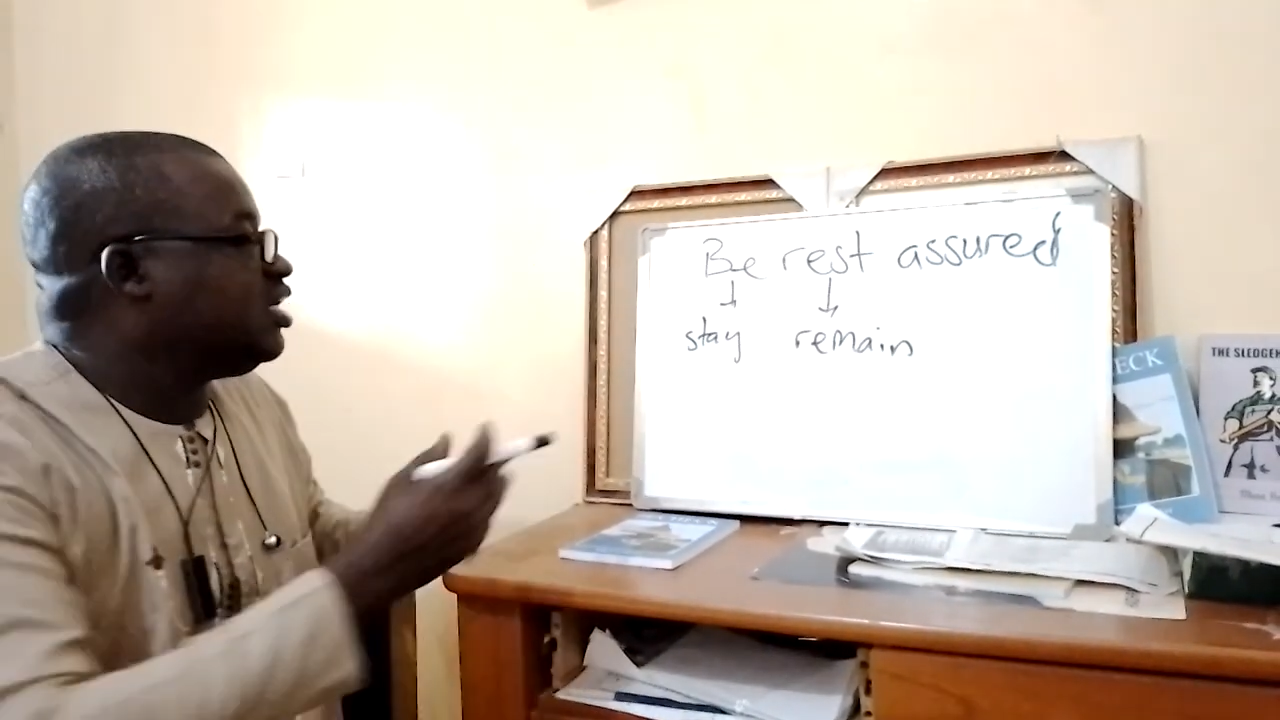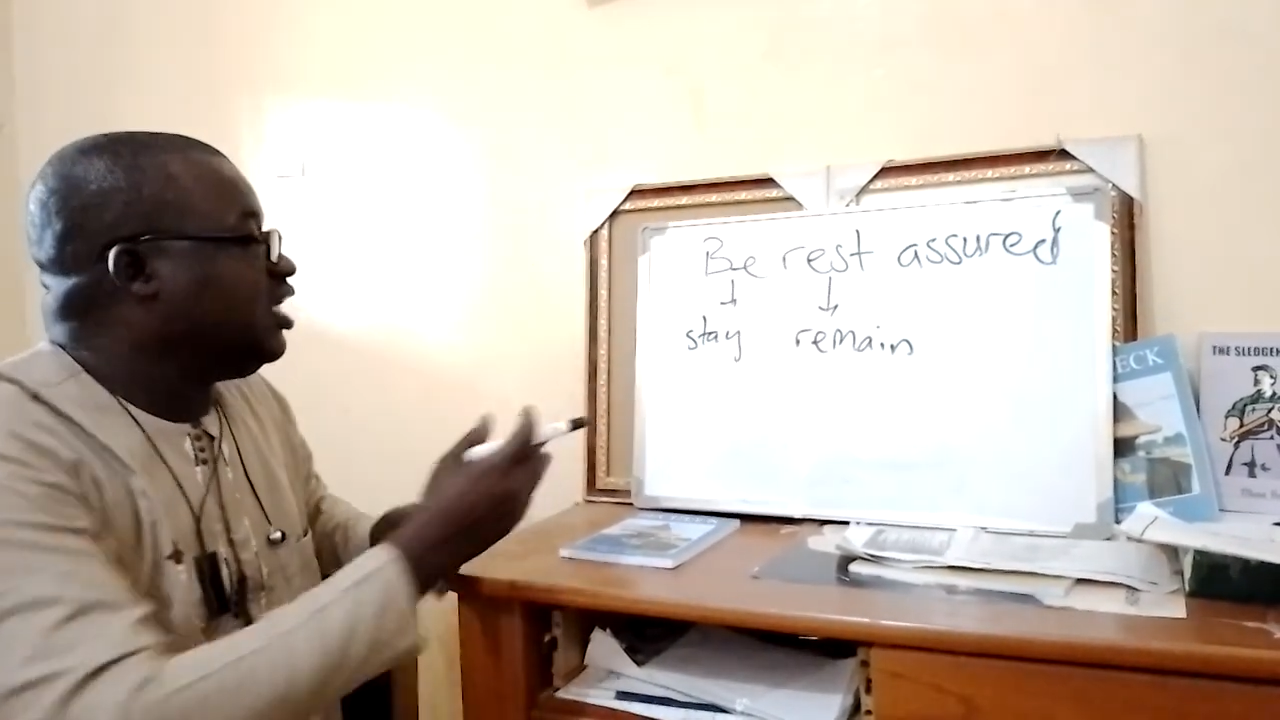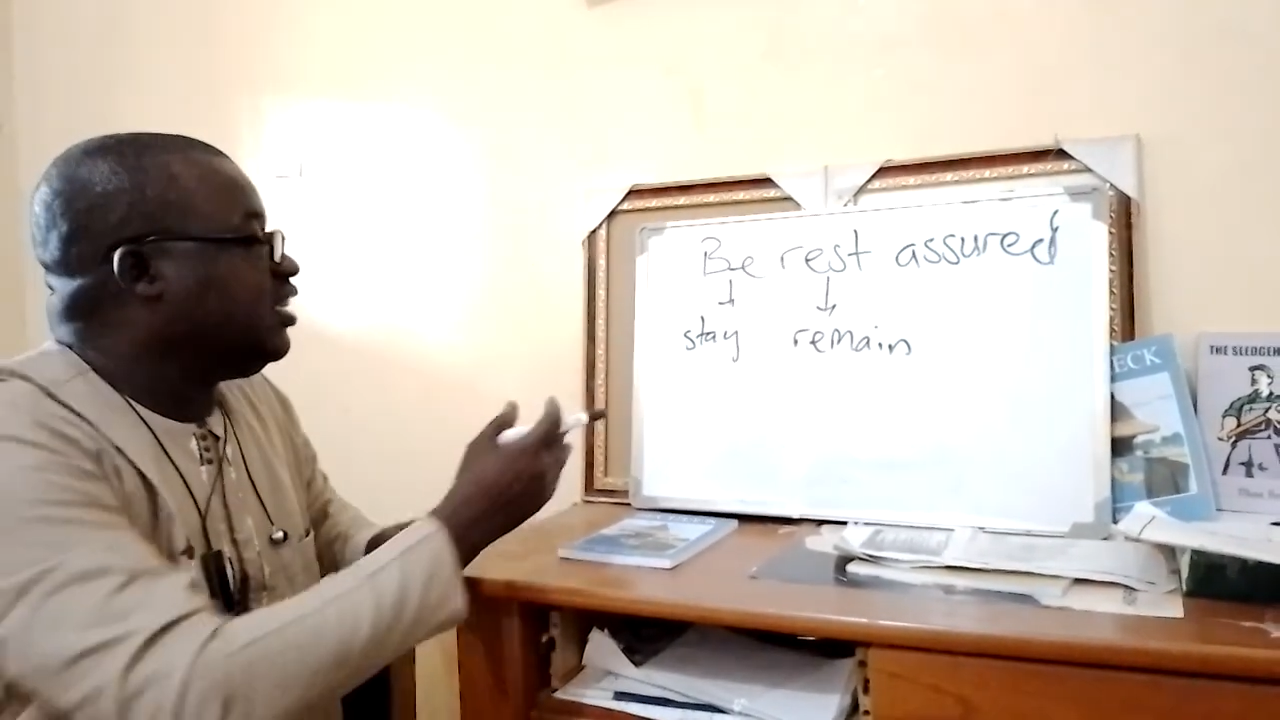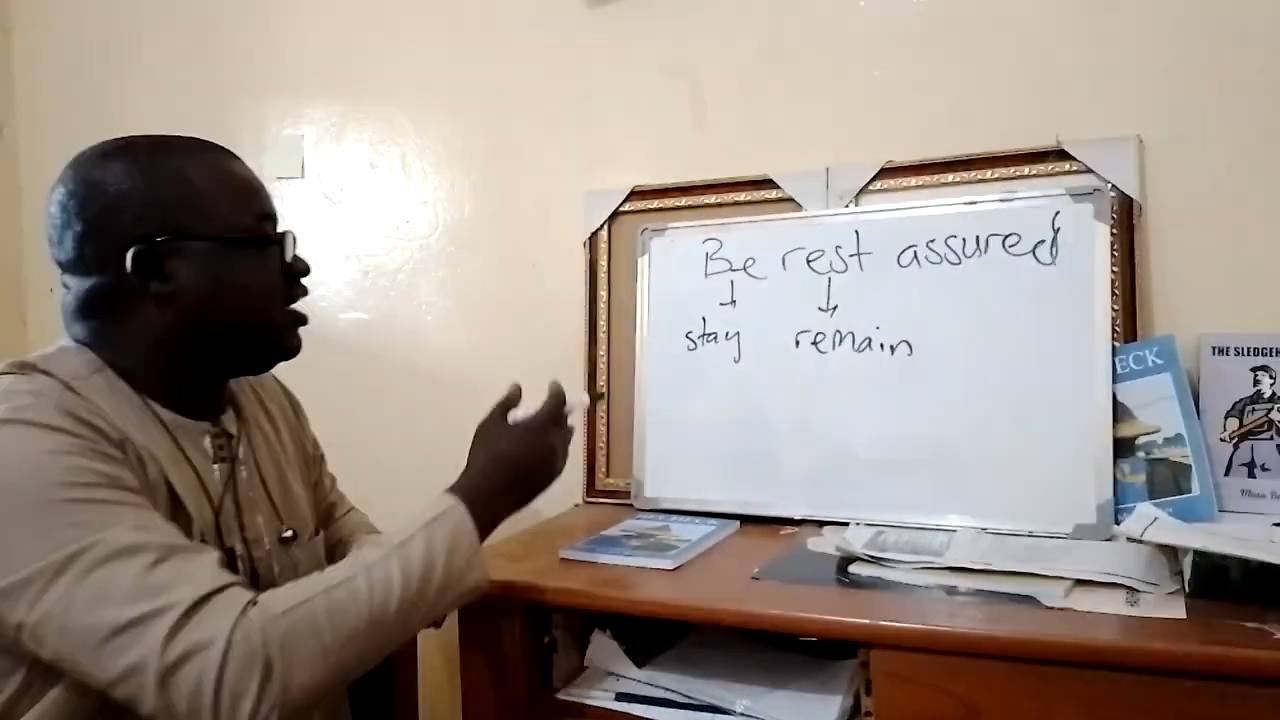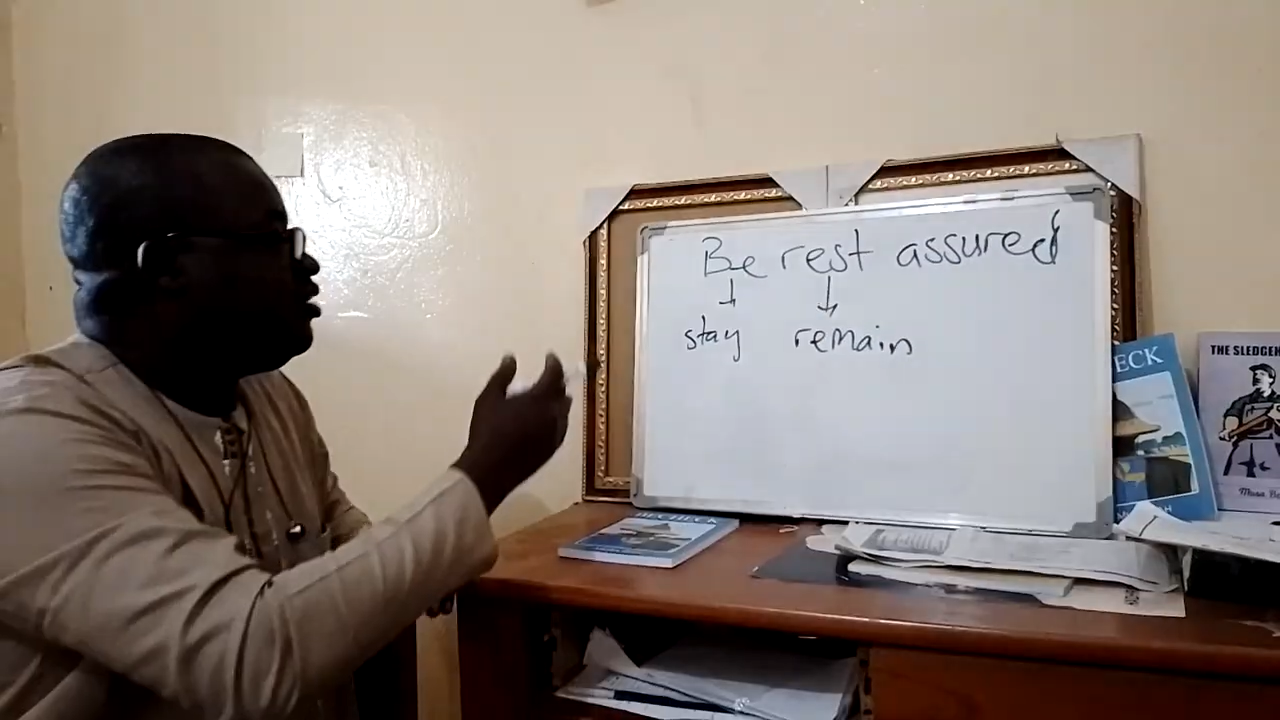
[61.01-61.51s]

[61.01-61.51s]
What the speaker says: either